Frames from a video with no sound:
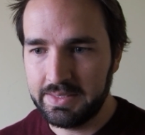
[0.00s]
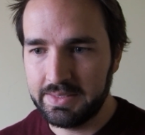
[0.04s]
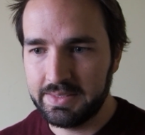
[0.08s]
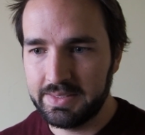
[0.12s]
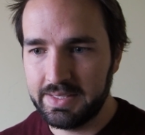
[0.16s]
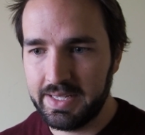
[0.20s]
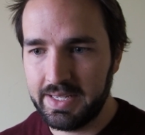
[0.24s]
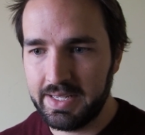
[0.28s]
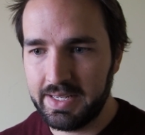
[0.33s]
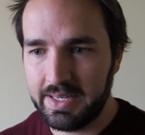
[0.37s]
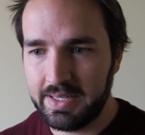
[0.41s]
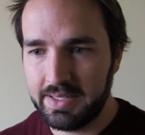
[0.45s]

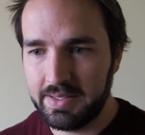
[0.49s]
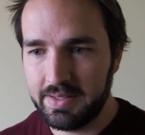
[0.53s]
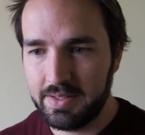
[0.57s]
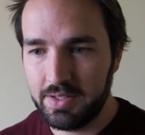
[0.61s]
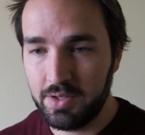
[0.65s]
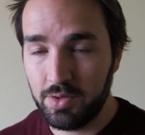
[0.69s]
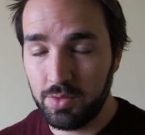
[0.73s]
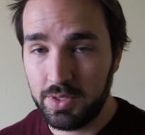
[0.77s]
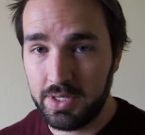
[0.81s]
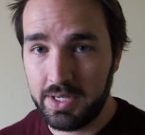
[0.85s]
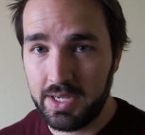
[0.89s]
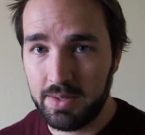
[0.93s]
that
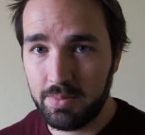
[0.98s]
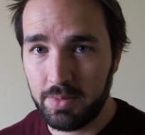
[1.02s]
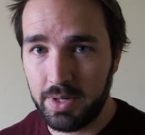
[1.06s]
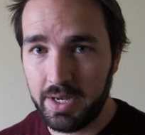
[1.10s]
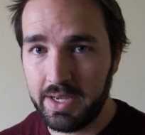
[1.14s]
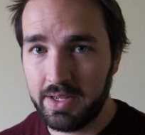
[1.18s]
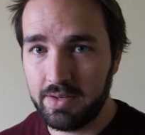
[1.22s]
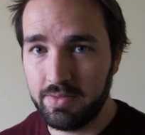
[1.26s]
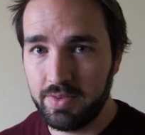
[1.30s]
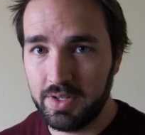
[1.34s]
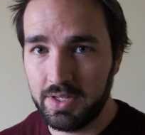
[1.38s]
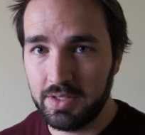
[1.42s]
the only camera I
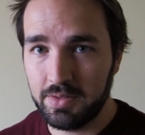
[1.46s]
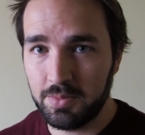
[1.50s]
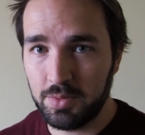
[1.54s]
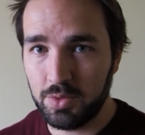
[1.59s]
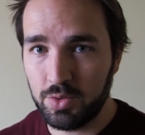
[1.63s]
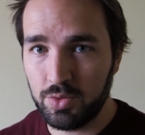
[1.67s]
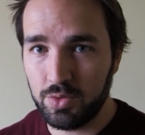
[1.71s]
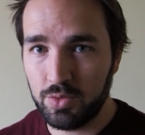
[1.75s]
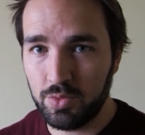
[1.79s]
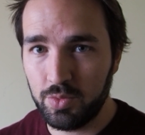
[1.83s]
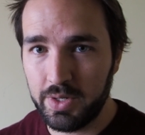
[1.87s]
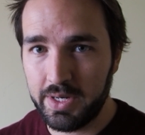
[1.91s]
had
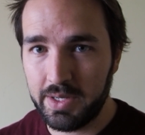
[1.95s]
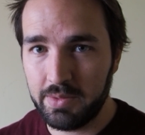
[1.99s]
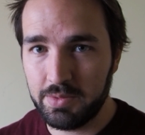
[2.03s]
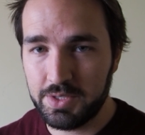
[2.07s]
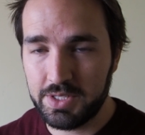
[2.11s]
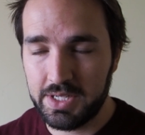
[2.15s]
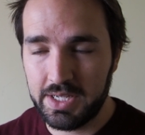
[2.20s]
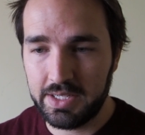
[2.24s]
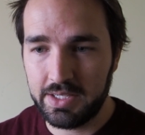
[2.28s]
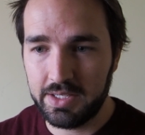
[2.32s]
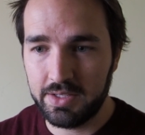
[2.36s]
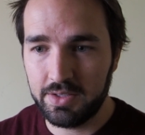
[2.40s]
available when I was
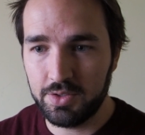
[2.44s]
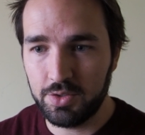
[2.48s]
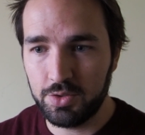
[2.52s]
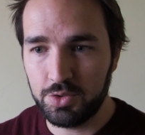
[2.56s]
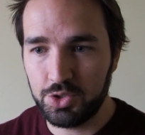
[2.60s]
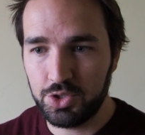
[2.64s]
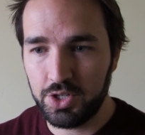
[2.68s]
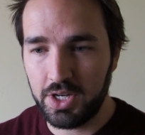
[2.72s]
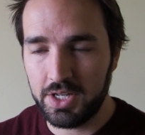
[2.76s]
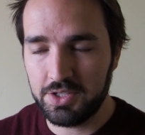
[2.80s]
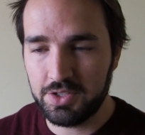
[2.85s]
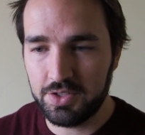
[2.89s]
taking those
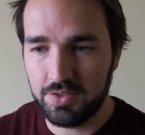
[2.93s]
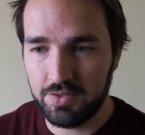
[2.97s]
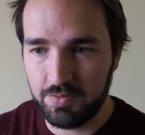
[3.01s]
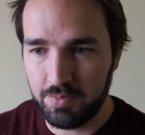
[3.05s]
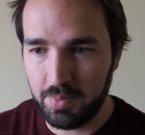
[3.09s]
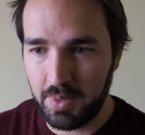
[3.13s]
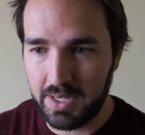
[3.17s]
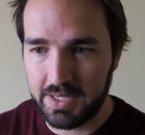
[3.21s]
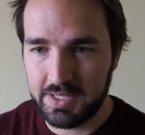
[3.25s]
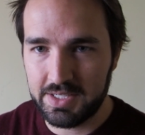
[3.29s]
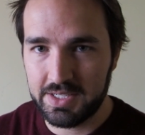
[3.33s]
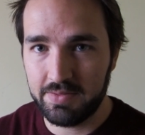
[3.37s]
shots of
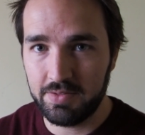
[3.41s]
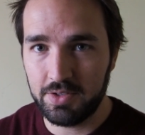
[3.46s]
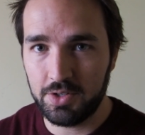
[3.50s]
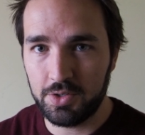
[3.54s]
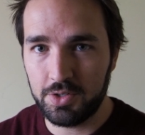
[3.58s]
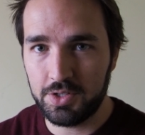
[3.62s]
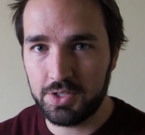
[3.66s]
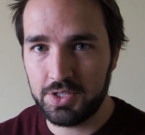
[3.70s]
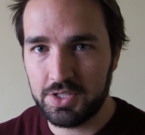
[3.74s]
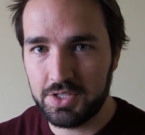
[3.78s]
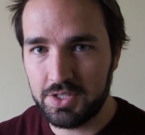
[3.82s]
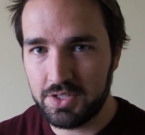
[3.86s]
my
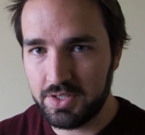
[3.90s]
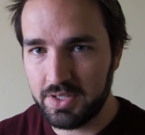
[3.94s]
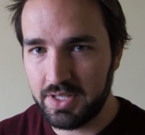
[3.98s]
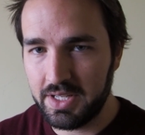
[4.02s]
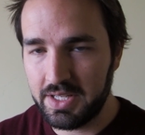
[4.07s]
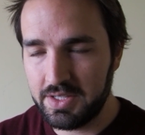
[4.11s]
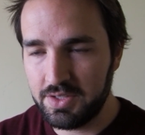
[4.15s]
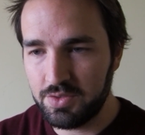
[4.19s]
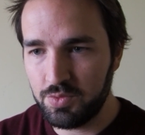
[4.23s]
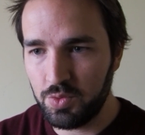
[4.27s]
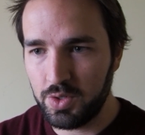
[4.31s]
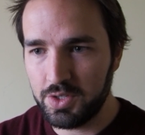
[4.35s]
7Artisans
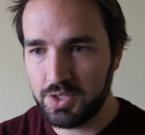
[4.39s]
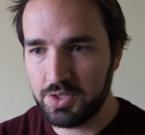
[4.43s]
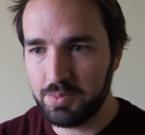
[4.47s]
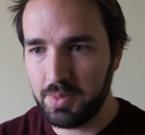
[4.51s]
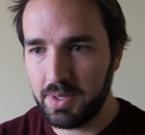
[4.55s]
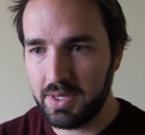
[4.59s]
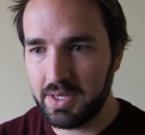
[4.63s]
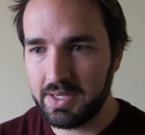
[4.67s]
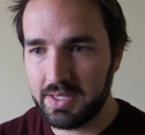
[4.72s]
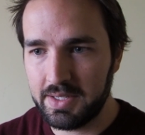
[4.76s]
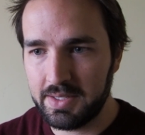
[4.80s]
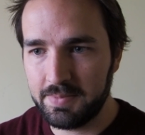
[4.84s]
lens was
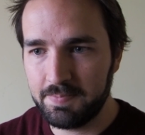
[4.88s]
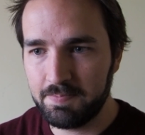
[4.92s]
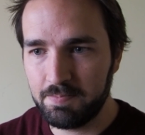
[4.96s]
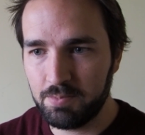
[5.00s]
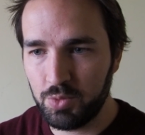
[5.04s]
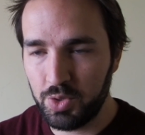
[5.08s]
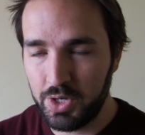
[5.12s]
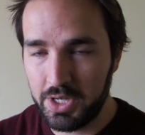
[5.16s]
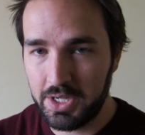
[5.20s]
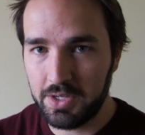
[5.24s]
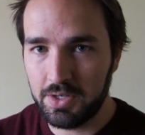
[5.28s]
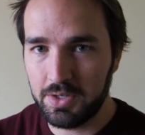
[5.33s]
my
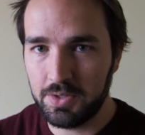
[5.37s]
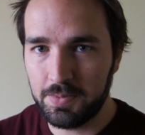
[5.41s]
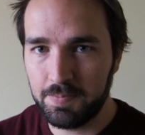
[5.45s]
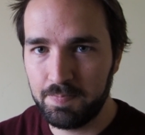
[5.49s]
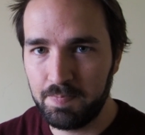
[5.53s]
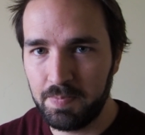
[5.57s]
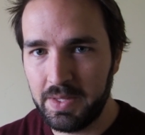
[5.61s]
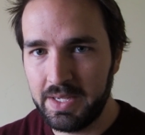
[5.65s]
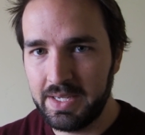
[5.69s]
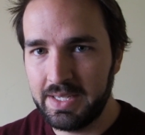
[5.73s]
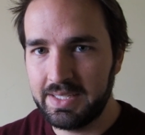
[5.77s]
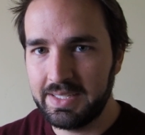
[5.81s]
Ricoh,
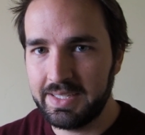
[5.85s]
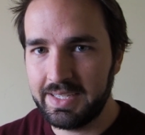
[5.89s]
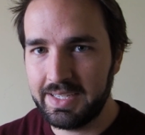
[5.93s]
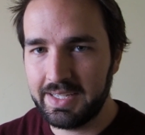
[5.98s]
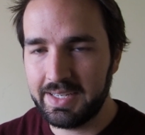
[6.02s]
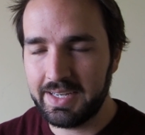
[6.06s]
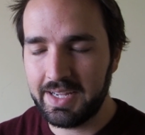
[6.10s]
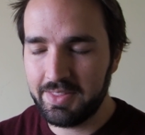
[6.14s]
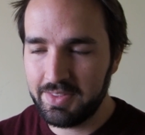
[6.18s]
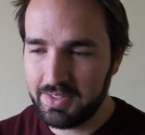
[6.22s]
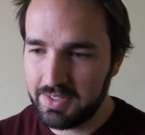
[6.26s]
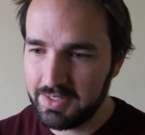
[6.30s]

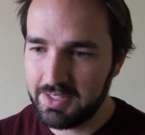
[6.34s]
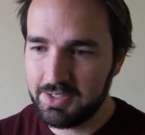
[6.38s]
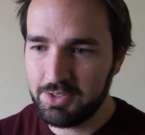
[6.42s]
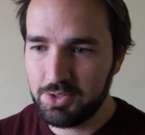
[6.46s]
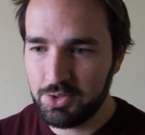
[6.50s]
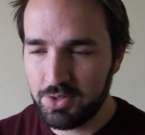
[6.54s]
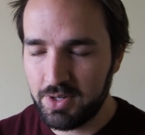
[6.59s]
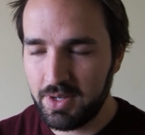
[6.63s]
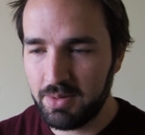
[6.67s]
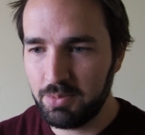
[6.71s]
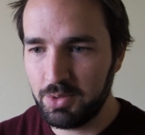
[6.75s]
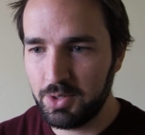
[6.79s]
and I think they
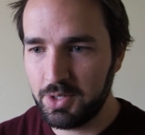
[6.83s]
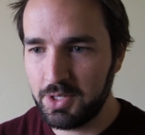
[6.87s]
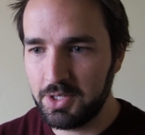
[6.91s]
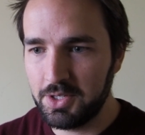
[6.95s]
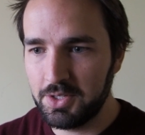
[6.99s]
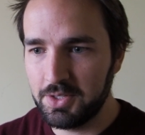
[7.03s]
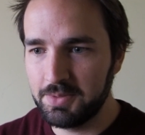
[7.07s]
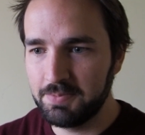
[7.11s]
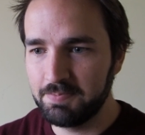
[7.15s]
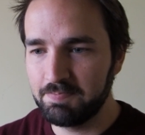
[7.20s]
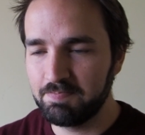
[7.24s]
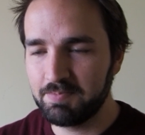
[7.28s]
turned out pretty
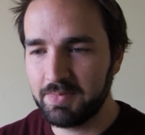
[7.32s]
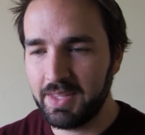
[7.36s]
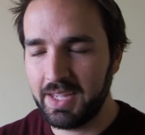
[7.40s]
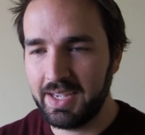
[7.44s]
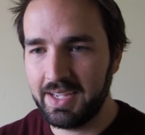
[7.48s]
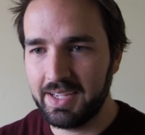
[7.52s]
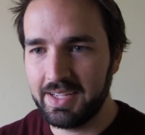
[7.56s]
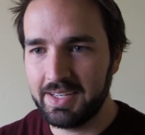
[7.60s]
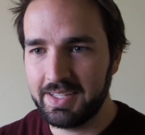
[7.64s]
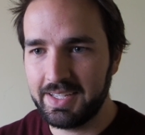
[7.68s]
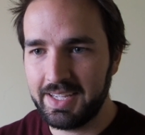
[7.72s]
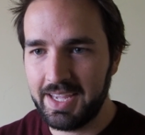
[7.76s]
good,
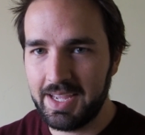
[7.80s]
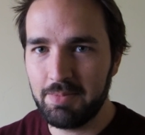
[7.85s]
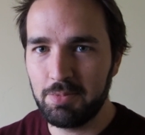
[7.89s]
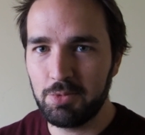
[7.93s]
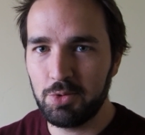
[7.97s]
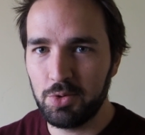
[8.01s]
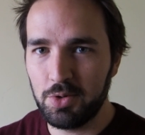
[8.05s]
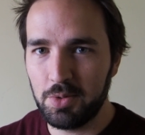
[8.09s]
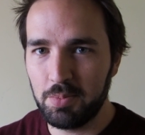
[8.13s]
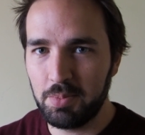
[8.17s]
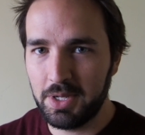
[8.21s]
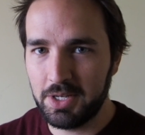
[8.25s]
and it came
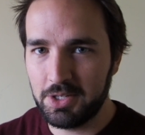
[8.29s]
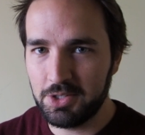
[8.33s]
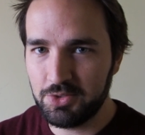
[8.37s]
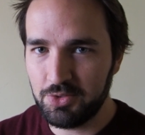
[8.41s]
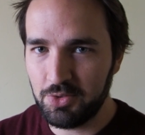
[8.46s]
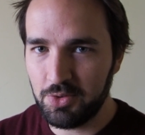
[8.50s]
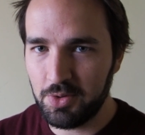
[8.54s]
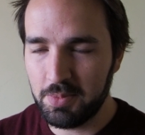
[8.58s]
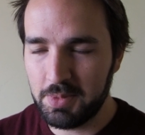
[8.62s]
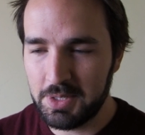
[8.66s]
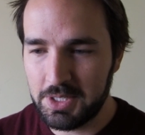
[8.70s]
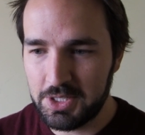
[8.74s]
through in a pinch
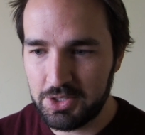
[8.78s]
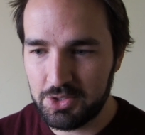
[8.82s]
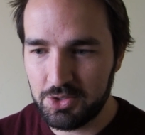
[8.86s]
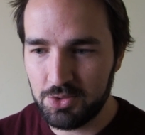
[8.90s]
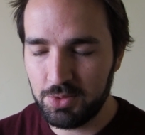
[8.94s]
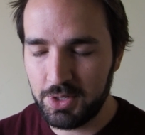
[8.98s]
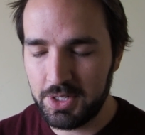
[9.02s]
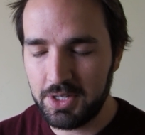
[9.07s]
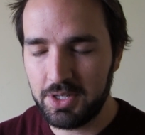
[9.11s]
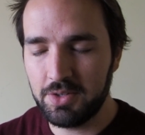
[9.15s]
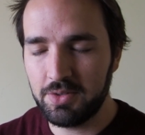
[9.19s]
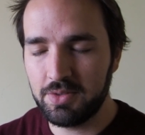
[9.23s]
for me. So
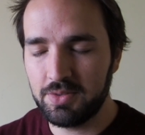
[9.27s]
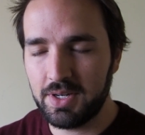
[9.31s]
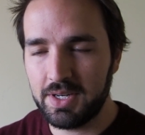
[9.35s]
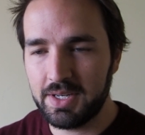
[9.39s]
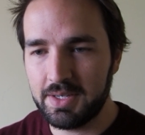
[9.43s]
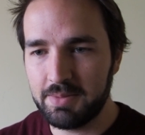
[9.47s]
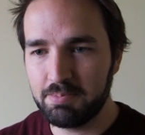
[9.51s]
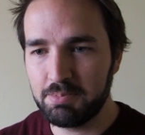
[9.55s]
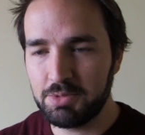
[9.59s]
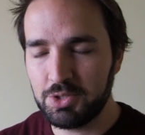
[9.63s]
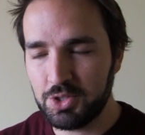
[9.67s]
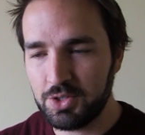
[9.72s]
Ricoh,
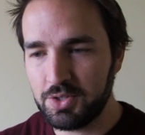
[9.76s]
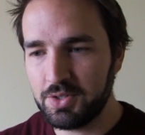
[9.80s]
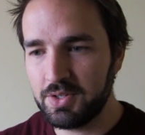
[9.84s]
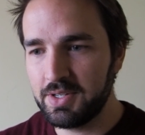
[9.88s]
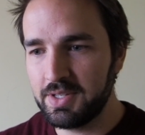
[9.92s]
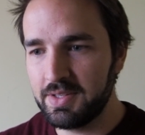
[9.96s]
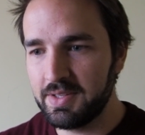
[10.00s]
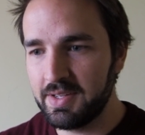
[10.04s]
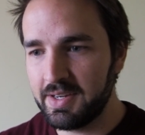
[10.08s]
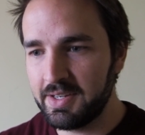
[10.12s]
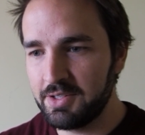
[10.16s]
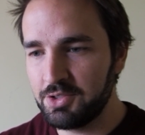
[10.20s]
I'm
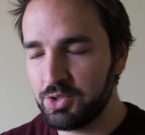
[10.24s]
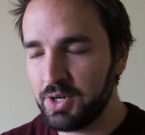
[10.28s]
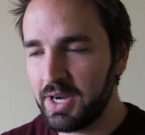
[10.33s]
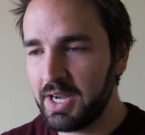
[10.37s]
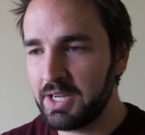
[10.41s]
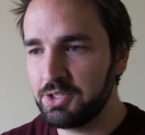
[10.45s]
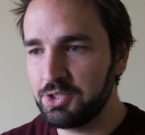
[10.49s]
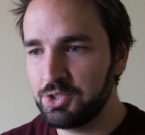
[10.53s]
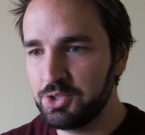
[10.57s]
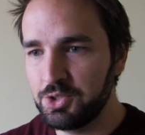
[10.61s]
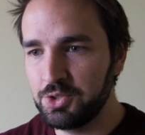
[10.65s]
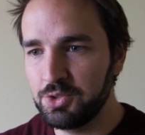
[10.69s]
sorry that I
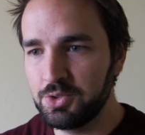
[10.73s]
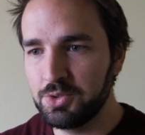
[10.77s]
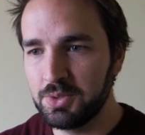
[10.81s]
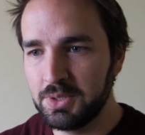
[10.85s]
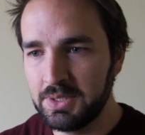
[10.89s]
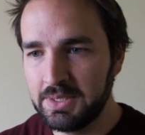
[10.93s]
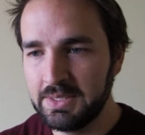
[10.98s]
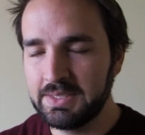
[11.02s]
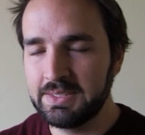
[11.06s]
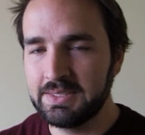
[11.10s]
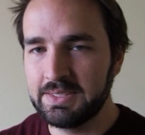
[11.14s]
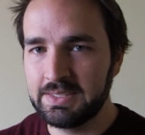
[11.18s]
trashed you.
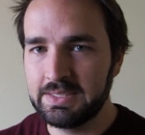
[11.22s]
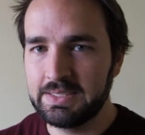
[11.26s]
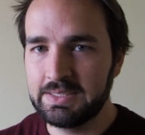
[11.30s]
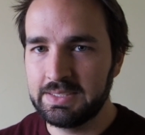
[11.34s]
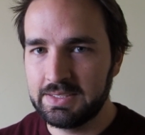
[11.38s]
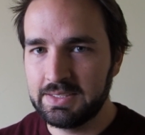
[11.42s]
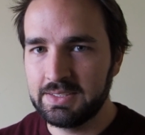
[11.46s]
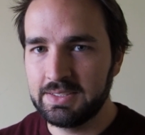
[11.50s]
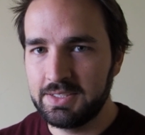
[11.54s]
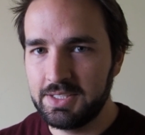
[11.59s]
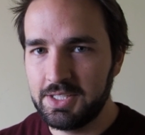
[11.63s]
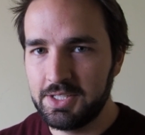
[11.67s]

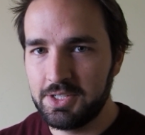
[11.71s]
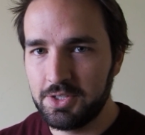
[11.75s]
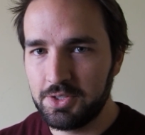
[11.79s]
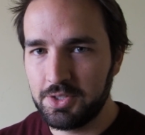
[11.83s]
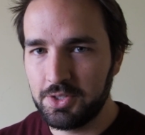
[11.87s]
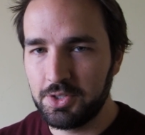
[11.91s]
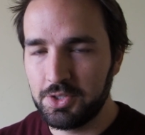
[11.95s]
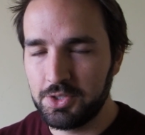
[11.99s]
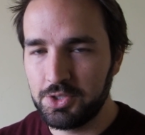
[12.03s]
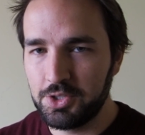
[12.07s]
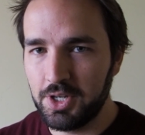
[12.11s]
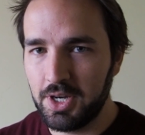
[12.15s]
You did
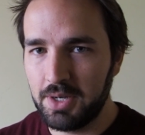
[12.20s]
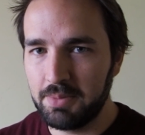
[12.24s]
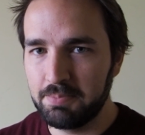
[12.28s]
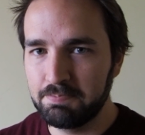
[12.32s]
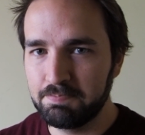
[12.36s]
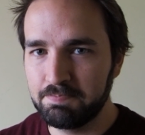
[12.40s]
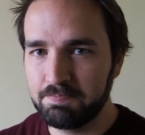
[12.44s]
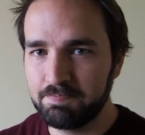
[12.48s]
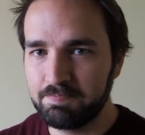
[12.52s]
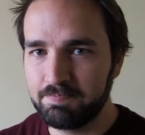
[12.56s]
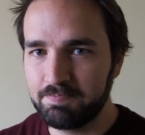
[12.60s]
a good job.